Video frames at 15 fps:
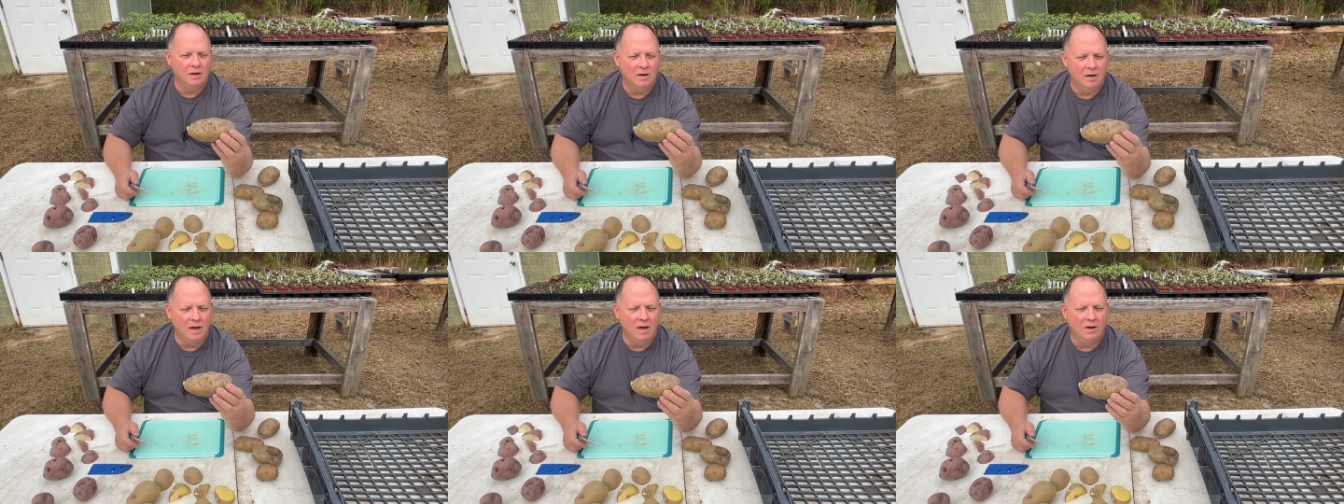
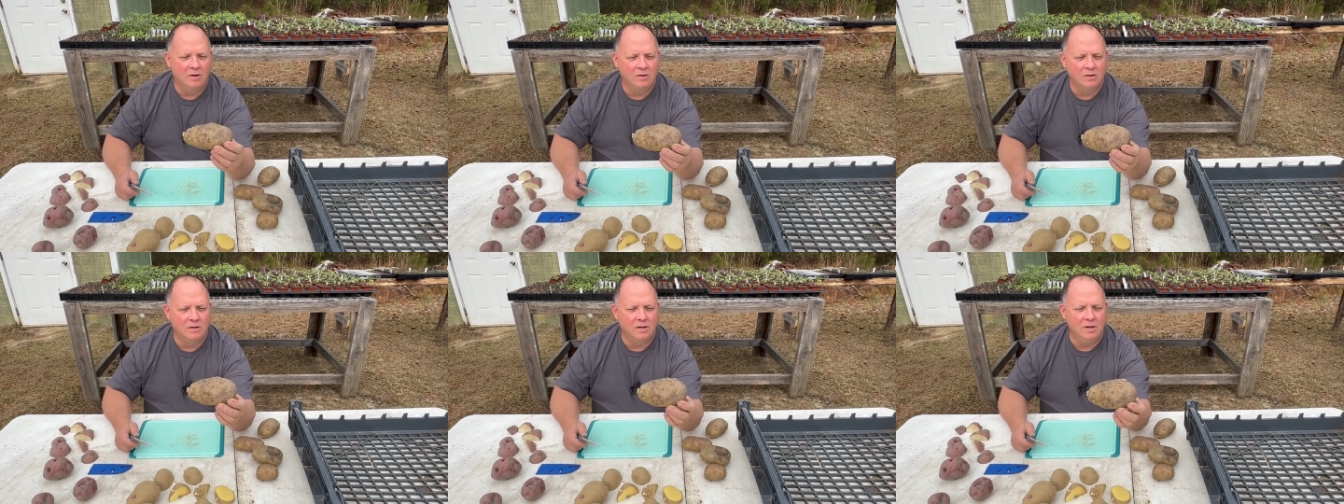
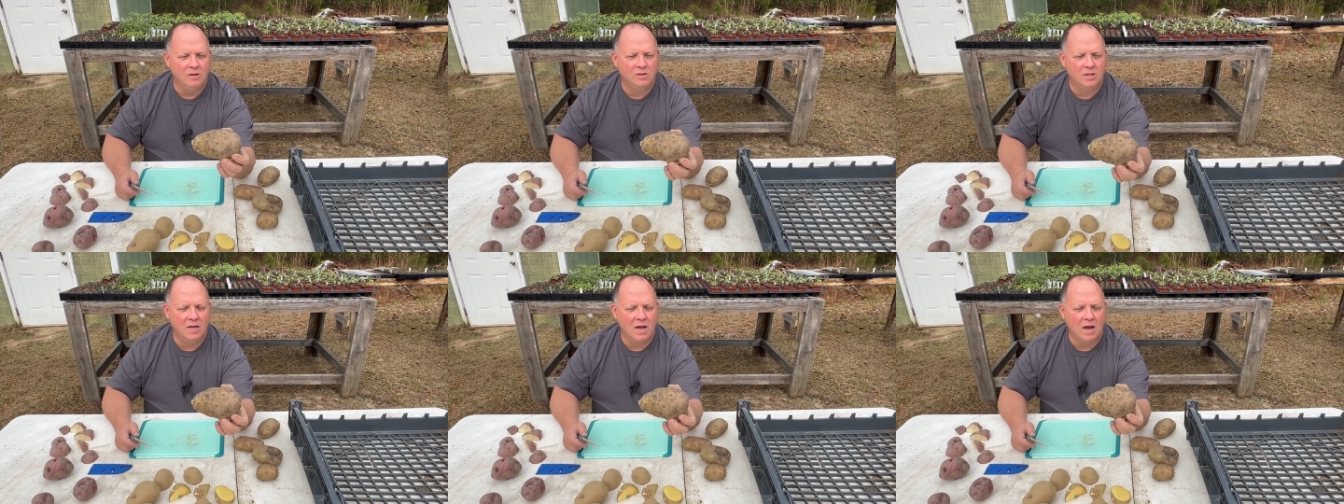Now, can you
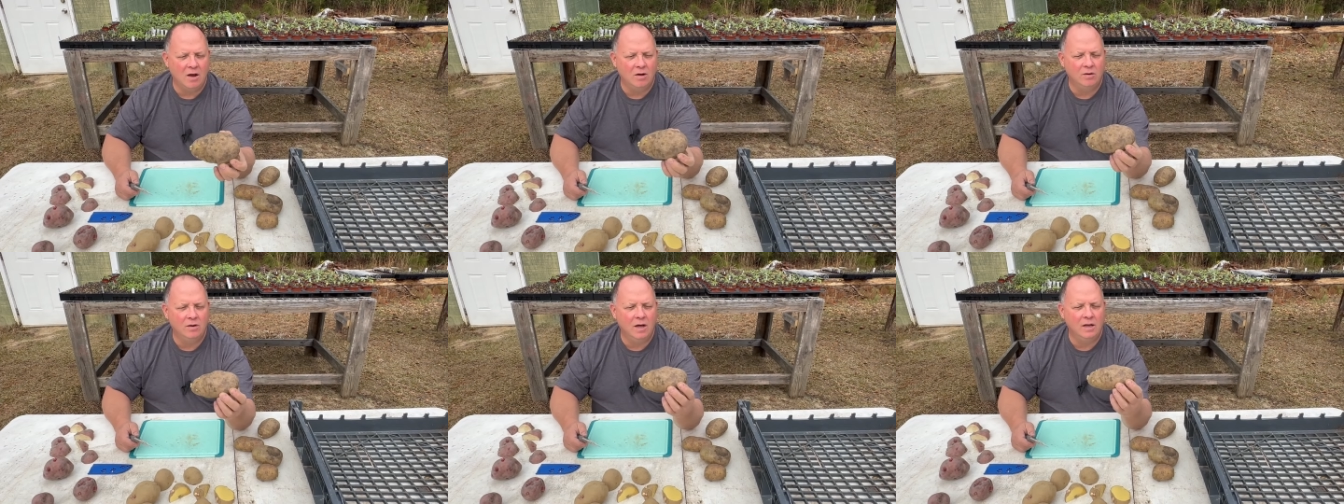see
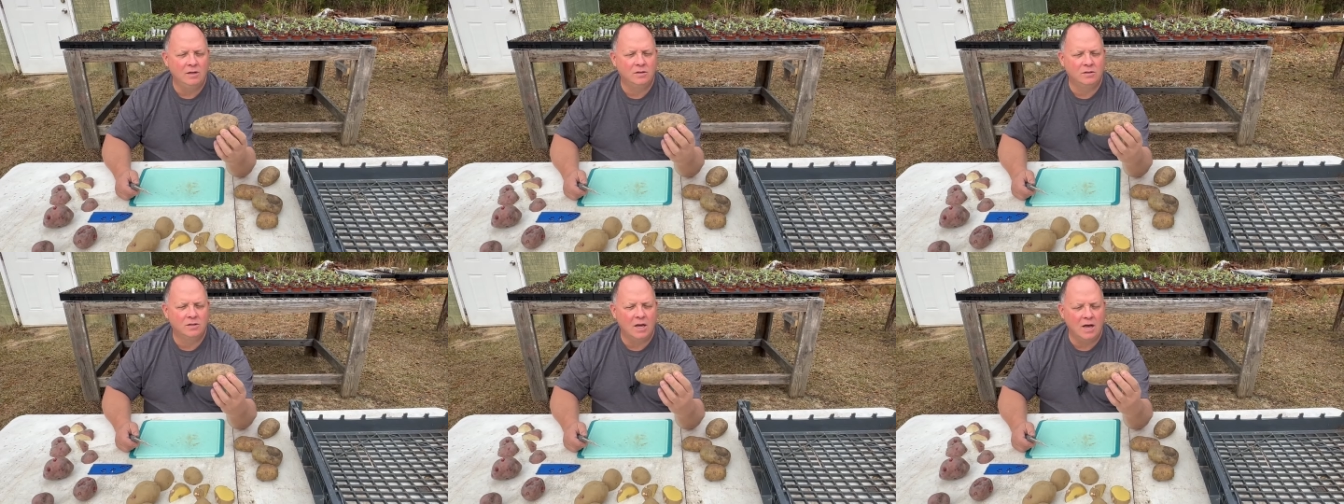how a
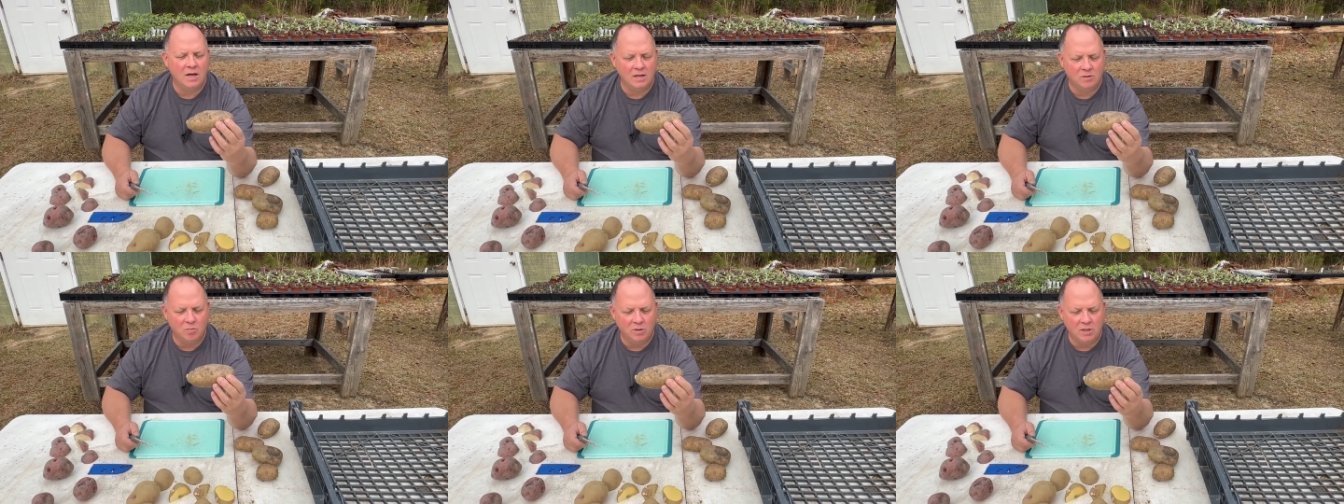nice
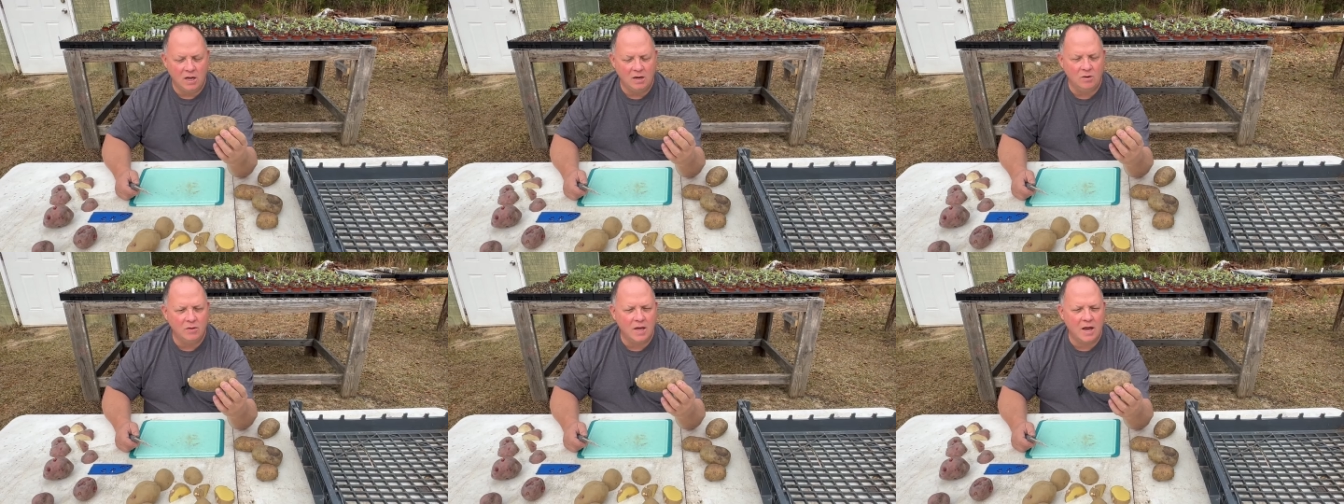sized
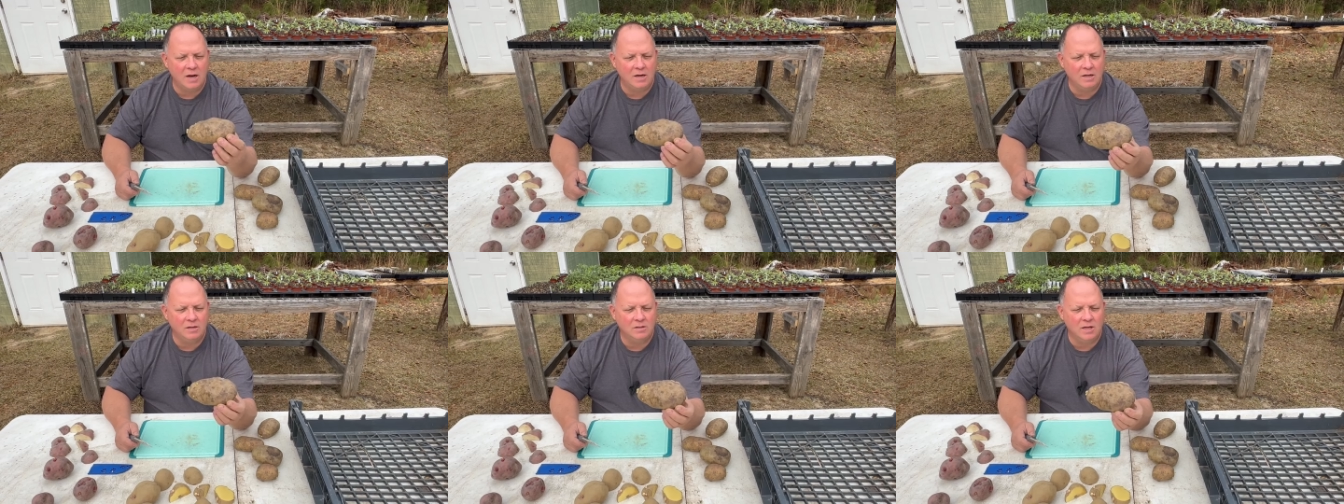potato
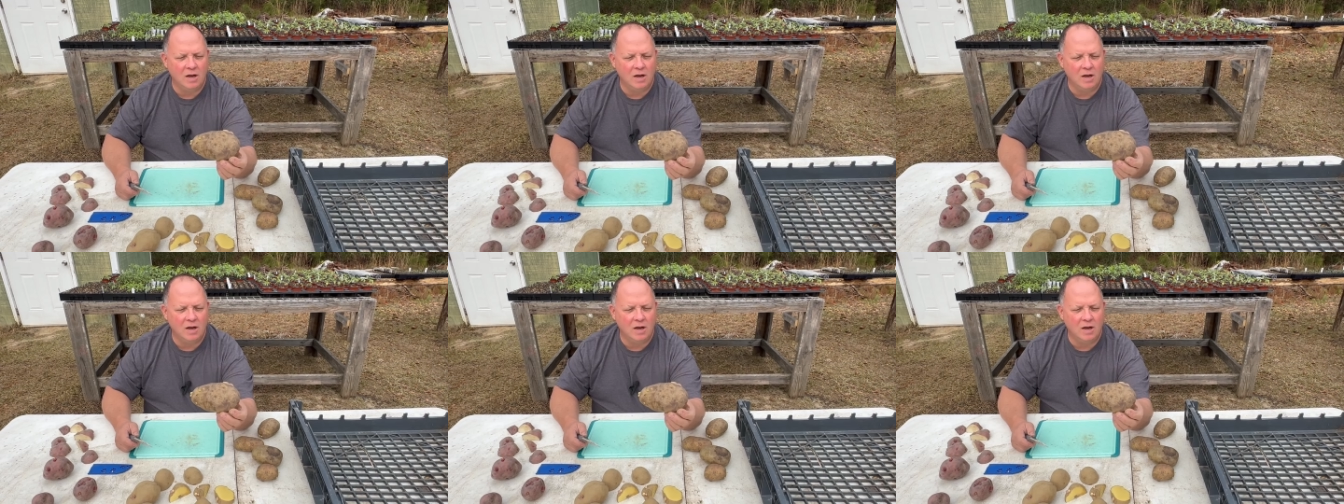that is?